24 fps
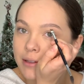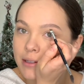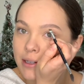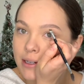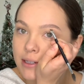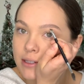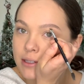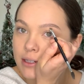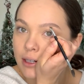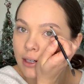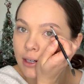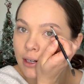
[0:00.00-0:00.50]
I
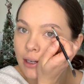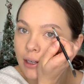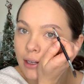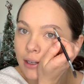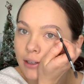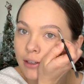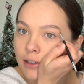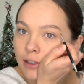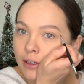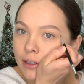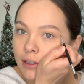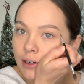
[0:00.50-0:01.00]
start
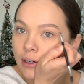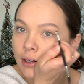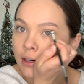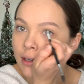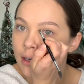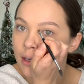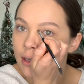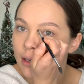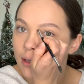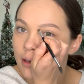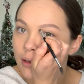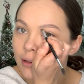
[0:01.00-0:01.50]
under,
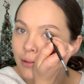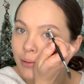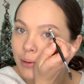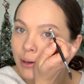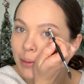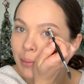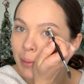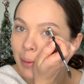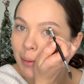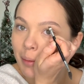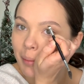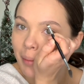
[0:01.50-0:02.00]
work
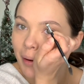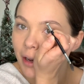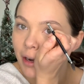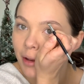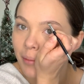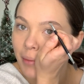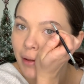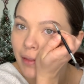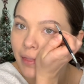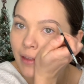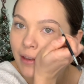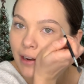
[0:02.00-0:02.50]
my way bottom,
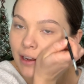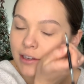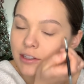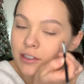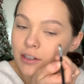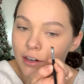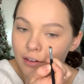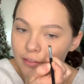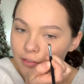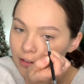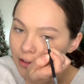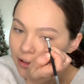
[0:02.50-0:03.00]
and then I
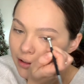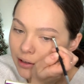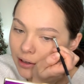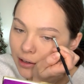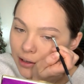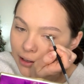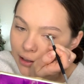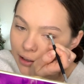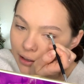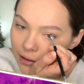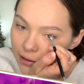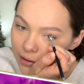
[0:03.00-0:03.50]
start filling it
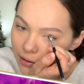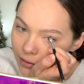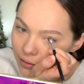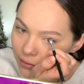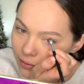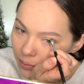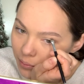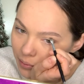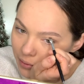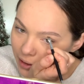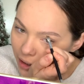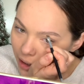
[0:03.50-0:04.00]
in
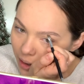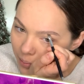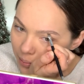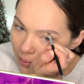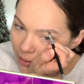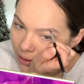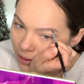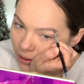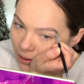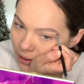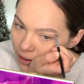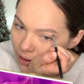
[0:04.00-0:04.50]
from the top.
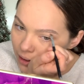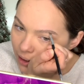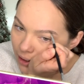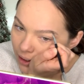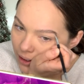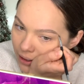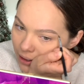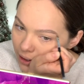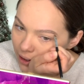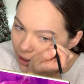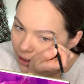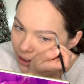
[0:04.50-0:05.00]

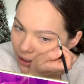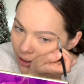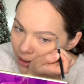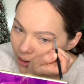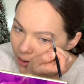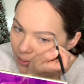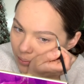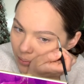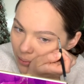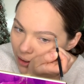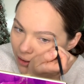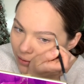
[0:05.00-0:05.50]
And
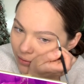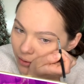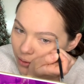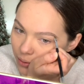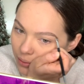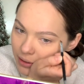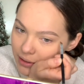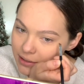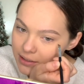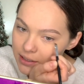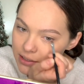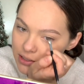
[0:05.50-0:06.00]
my
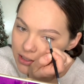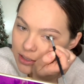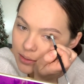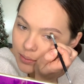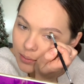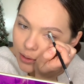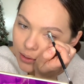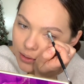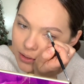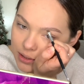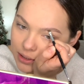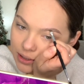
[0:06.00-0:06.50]
focus is to
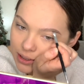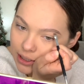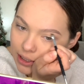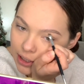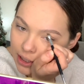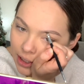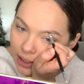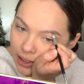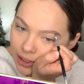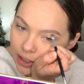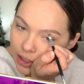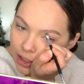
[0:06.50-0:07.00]
mostly
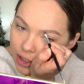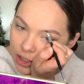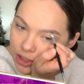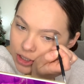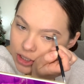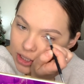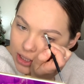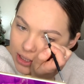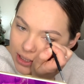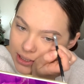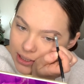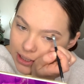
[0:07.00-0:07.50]

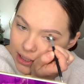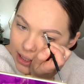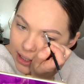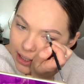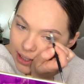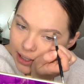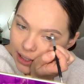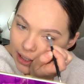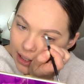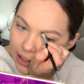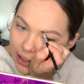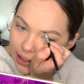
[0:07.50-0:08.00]
just
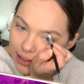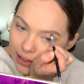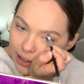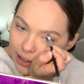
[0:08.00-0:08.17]
get